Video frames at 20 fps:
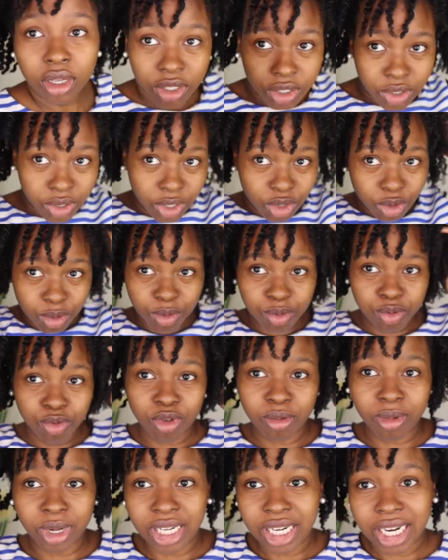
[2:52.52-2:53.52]
So I know people
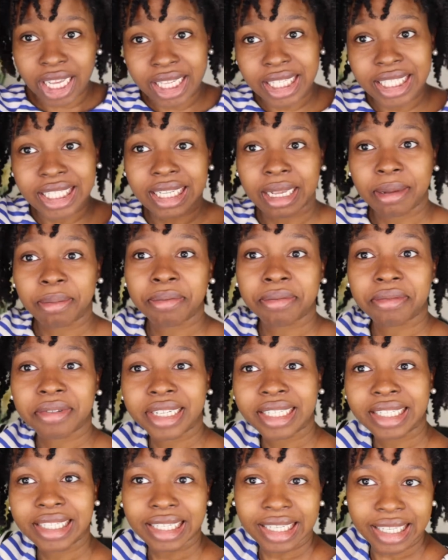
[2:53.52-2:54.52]
normally like
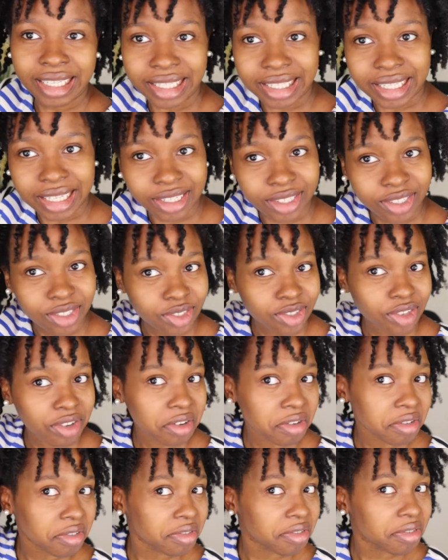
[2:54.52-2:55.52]
separate it and
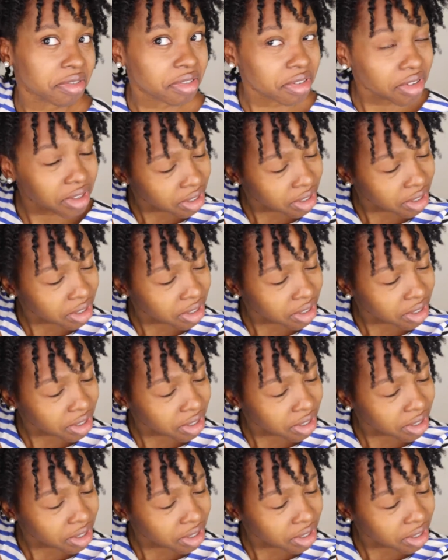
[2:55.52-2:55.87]
stuff.